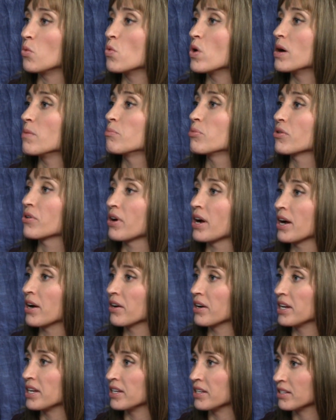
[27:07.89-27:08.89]
what
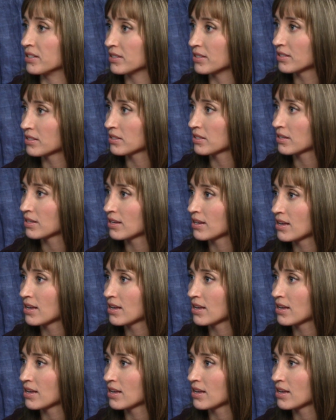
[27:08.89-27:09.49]
prayer is,